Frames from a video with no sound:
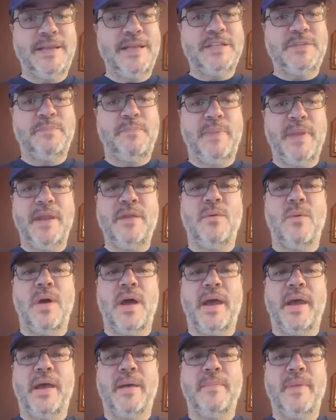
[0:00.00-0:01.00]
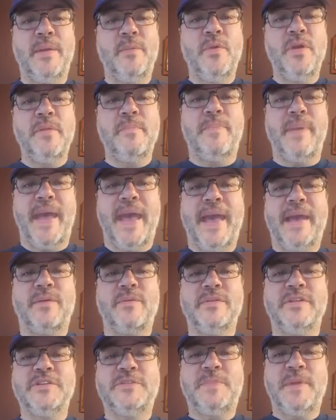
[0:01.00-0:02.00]
It's been a while, but we're back
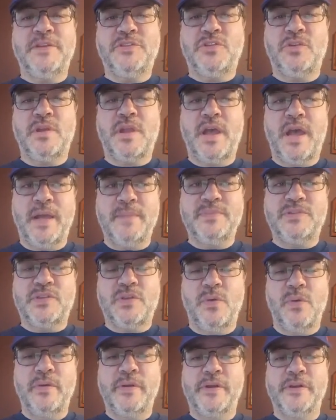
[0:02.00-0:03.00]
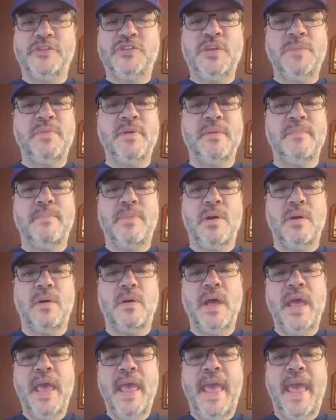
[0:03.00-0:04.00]
with a special Cubs Corner Super
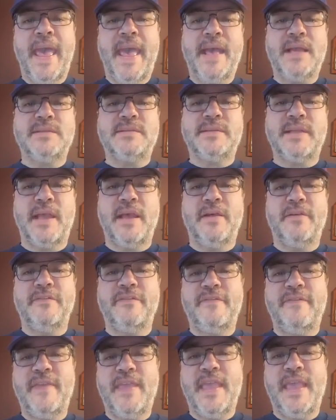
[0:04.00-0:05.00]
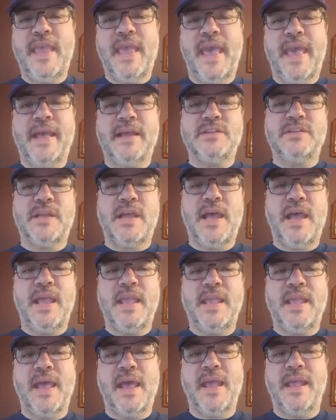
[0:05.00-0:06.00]
Bowl ya
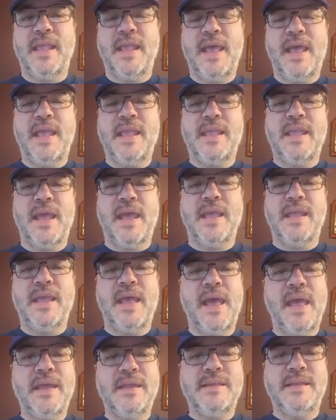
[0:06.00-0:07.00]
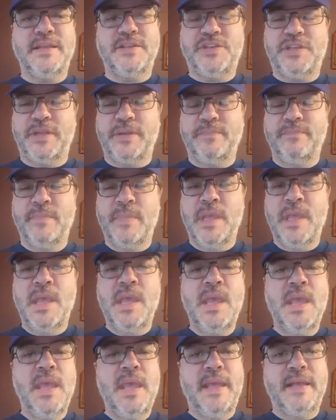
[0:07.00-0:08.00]
edition.
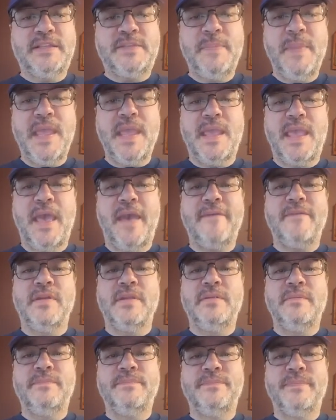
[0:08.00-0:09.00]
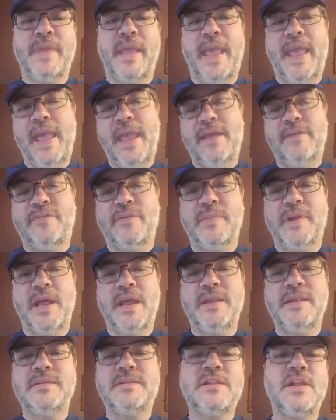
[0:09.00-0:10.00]
It's me, Kevin, and from an
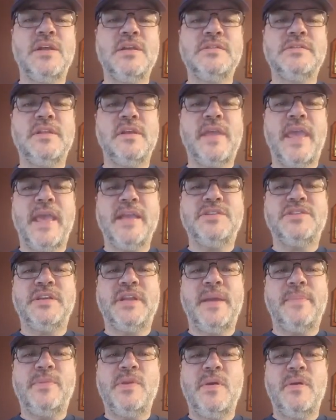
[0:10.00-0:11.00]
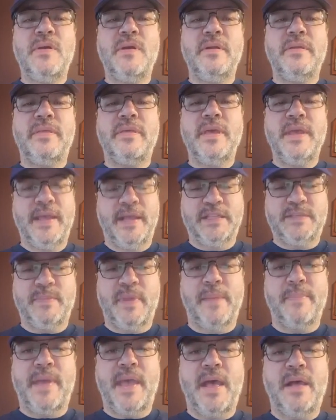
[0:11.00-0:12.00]
undisclosed location up north, it's
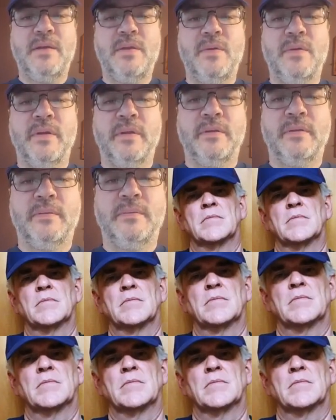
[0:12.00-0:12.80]
my pal Gordon.